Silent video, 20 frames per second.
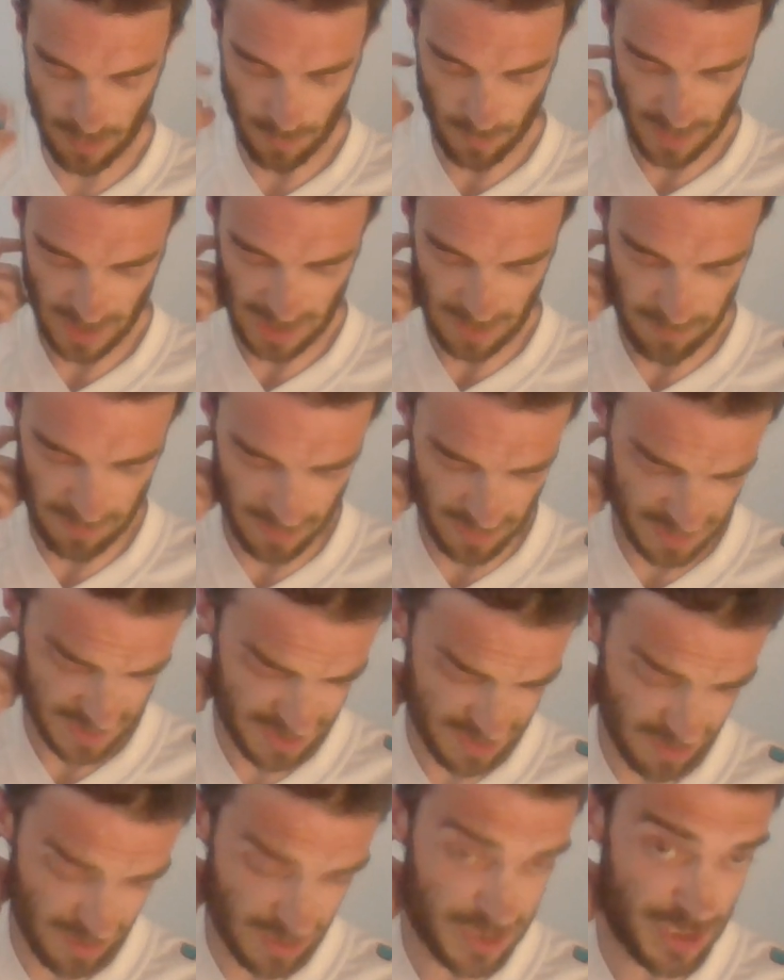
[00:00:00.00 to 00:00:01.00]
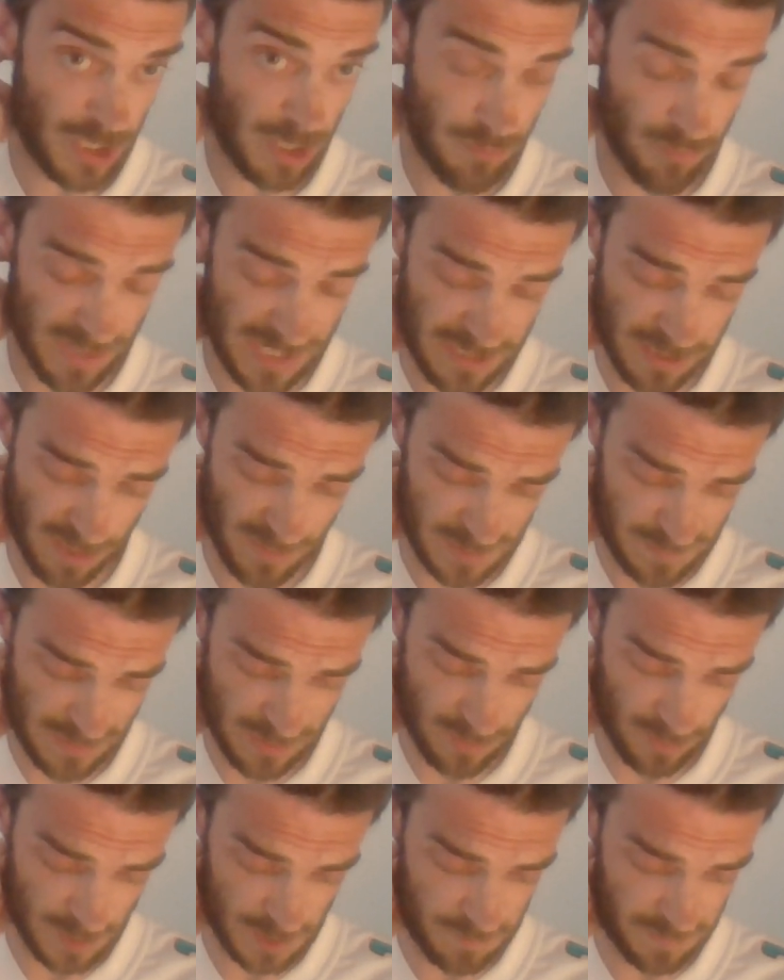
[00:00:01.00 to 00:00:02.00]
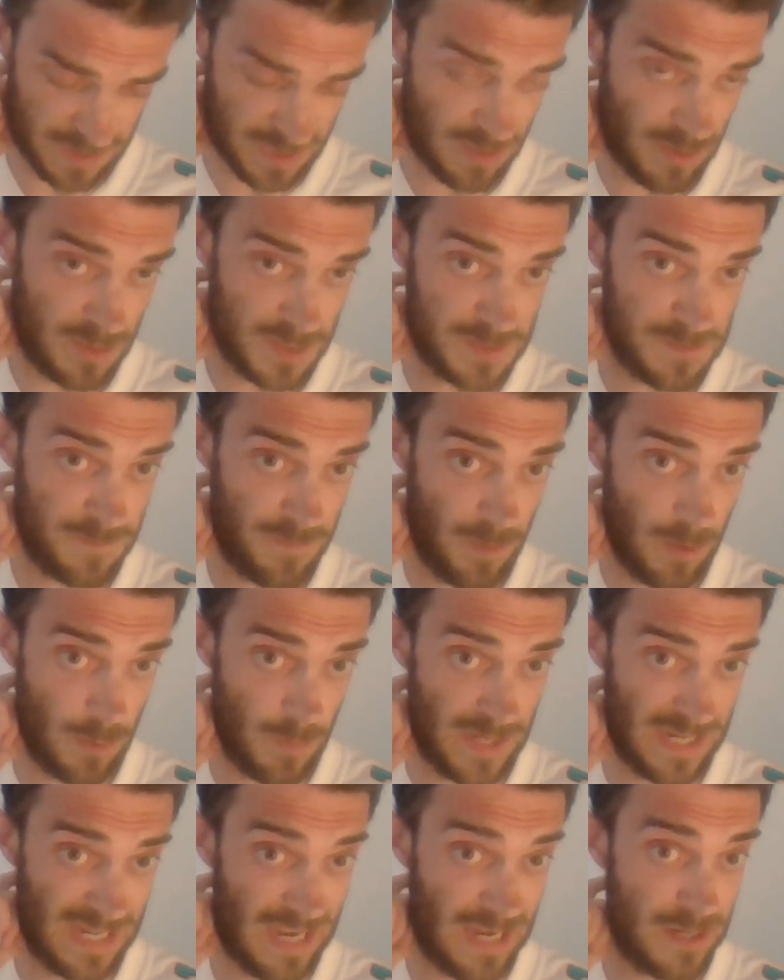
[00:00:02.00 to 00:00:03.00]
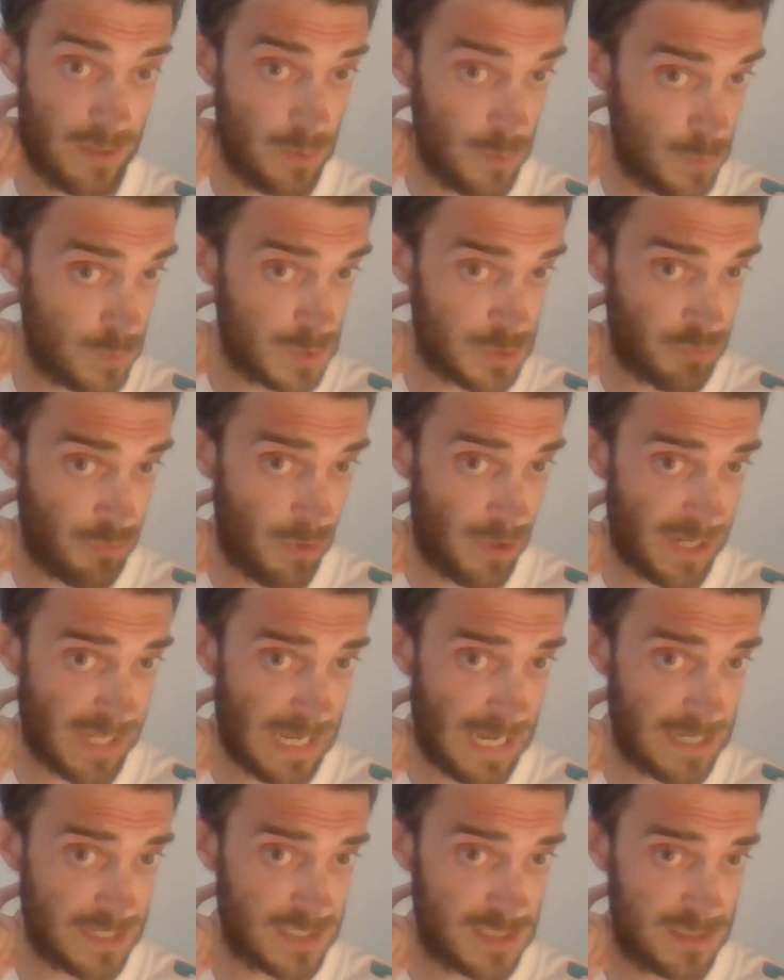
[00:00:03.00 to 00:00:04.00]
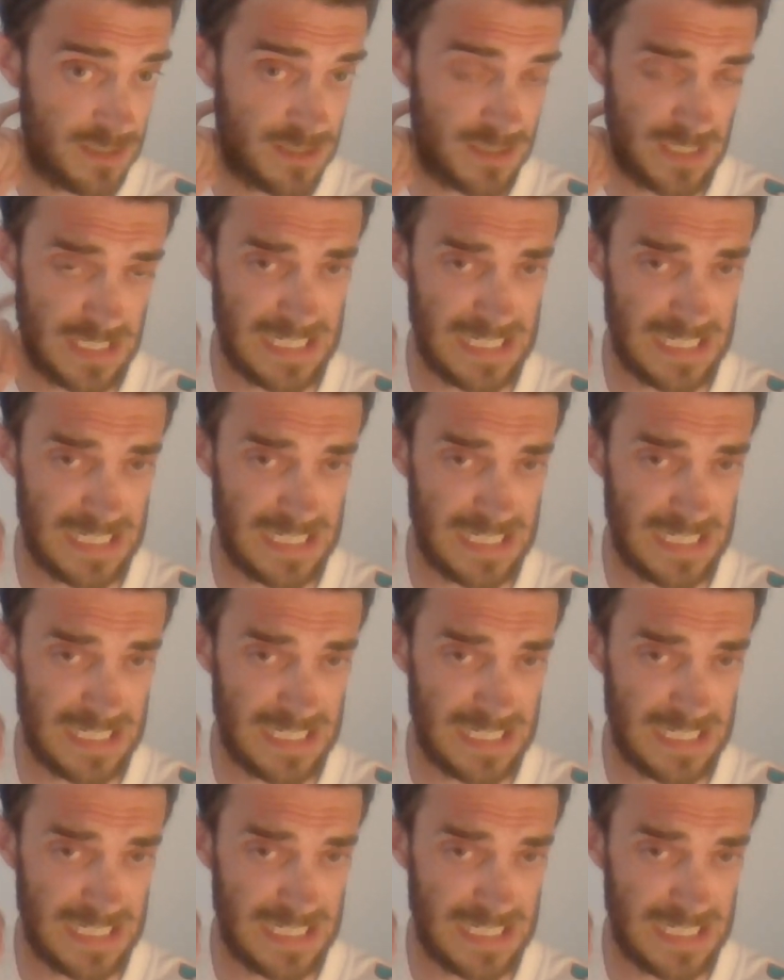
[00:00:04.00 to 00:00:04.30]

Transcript: goalkeeper Sergio Rico has been hospitalised following a horse riding accident.